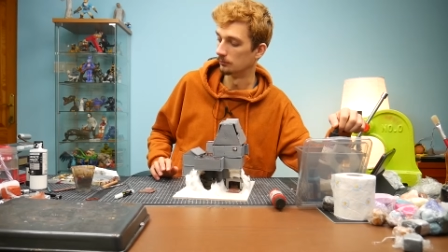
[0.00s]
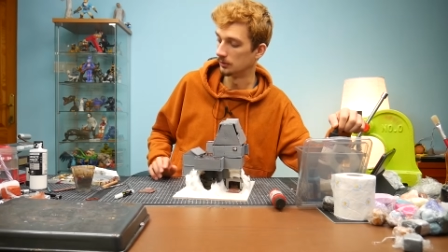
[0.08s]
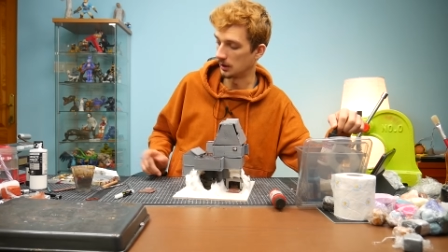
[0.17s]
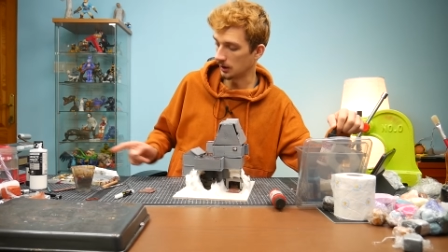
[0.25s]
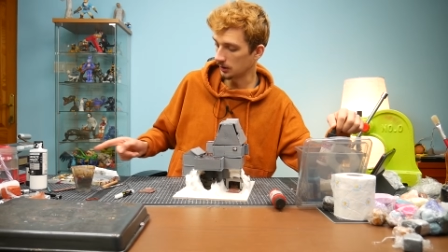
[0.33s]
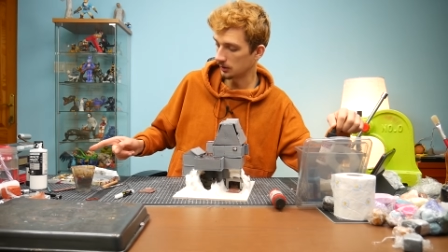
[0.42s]

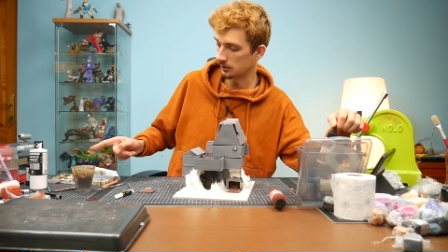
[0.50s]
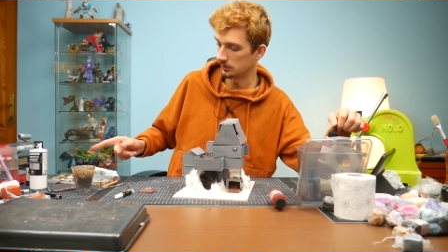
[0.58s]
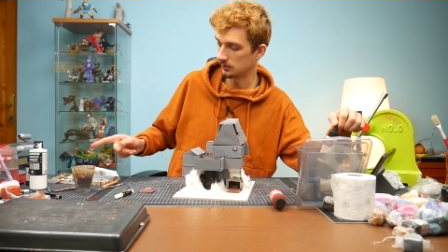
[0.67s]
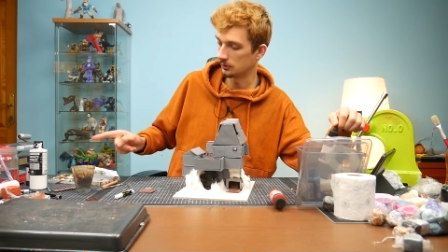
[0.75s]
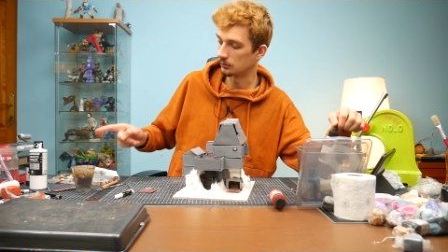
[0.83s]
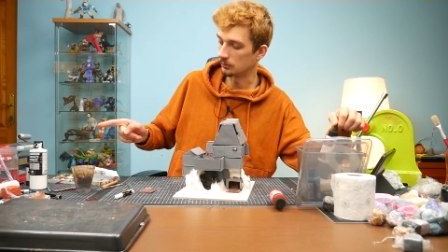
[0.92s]
black,
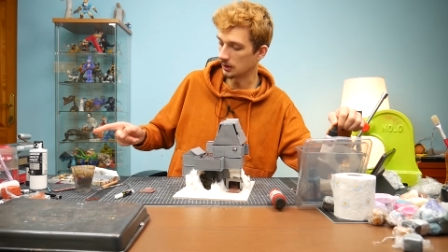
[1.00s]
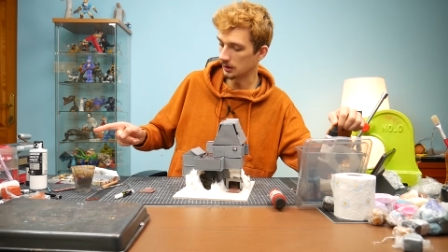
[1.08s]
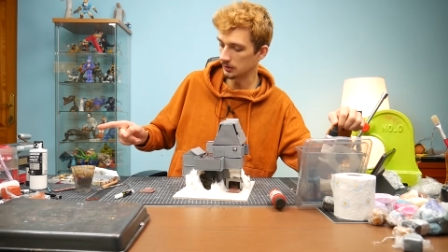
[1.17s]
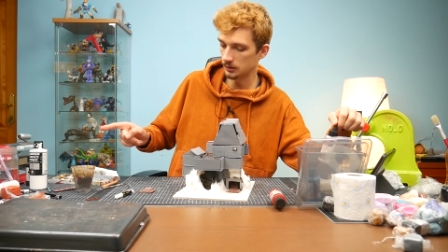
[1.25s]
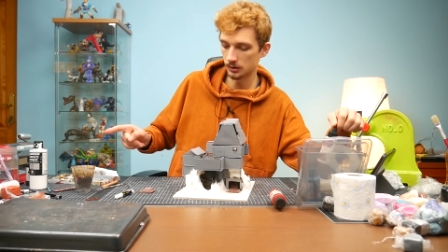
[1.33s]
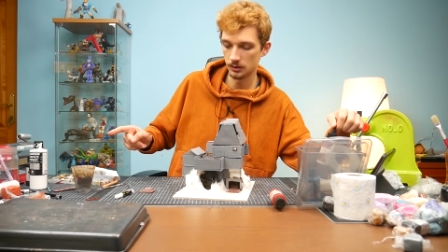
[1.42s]

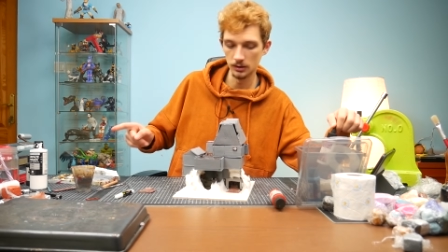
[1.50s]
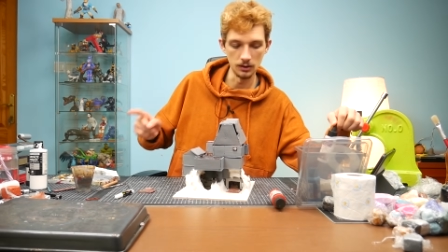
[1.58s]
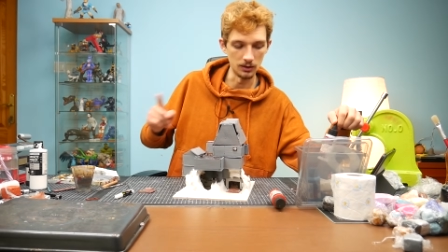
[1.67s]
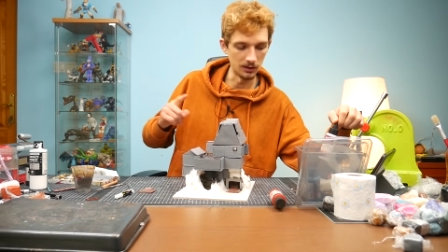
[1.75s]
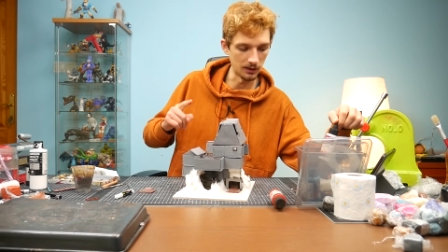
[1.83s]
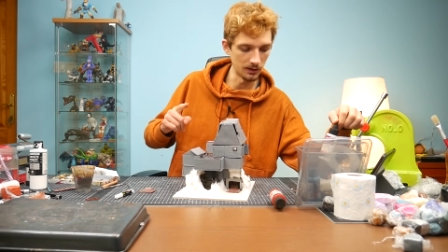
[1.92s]
white,
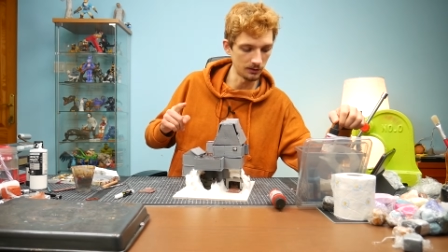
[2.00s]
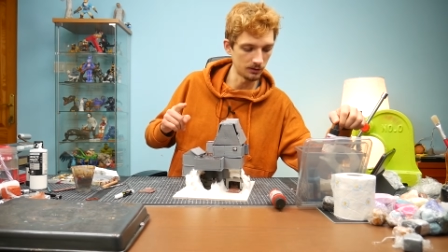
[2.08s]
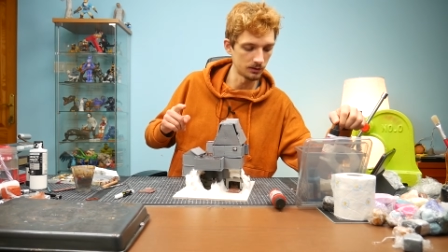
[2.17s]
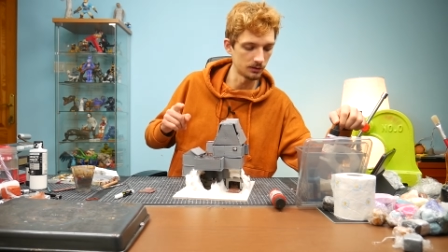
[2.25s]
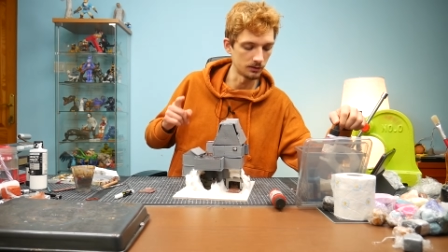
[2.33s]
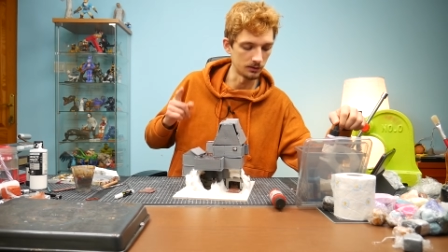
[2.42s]
red,
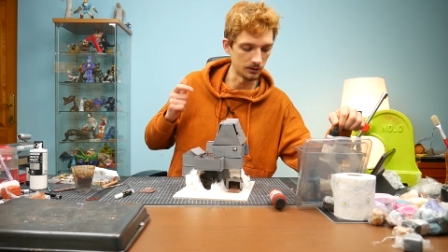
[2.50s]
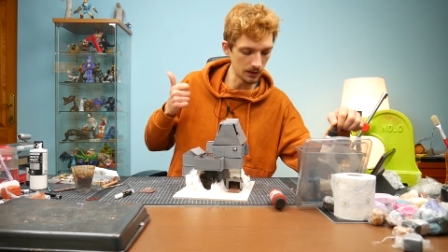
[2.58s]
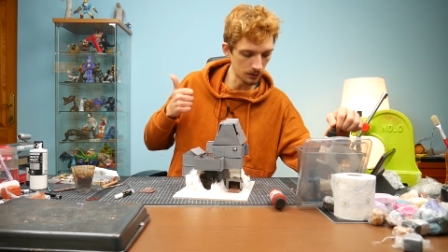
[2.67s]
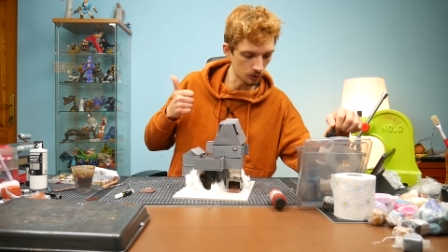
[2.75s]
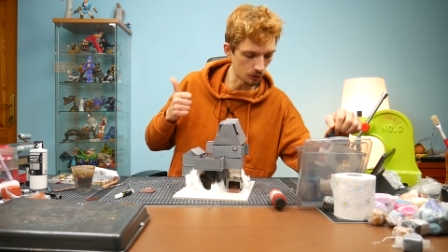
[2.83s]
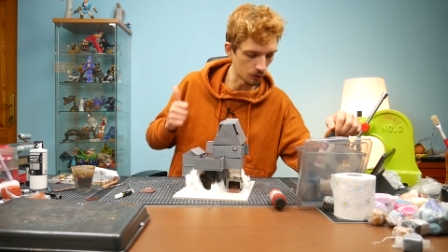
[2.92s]

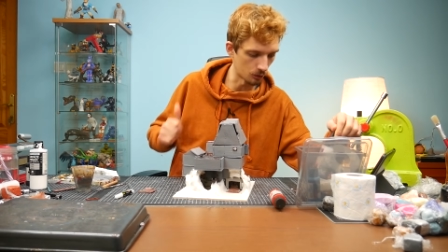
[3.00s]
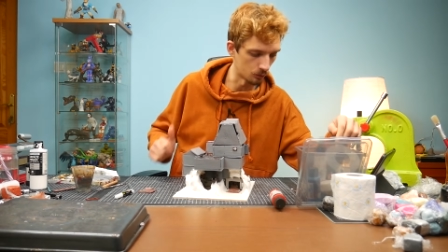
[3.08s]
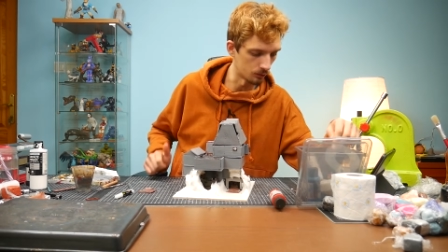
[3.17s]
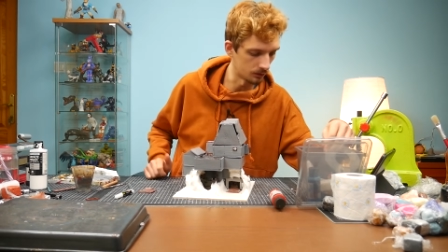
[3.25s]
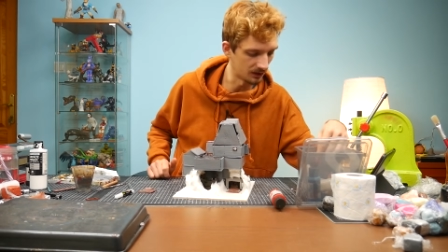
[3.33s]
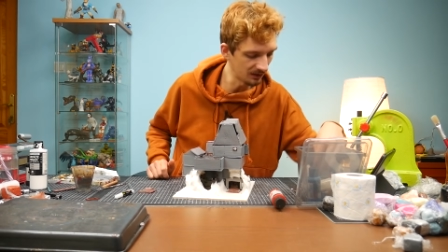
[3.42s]
yellow.
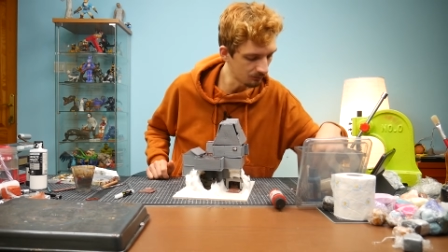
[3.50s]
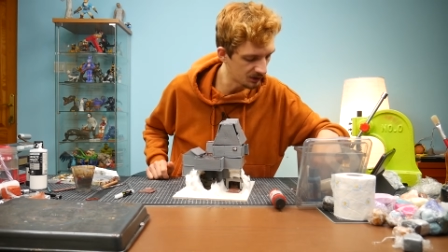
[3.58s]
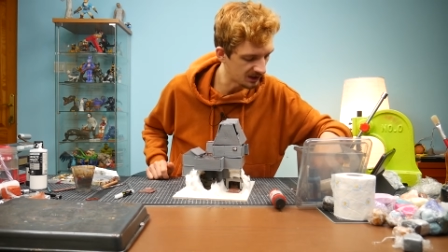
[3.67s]
Give me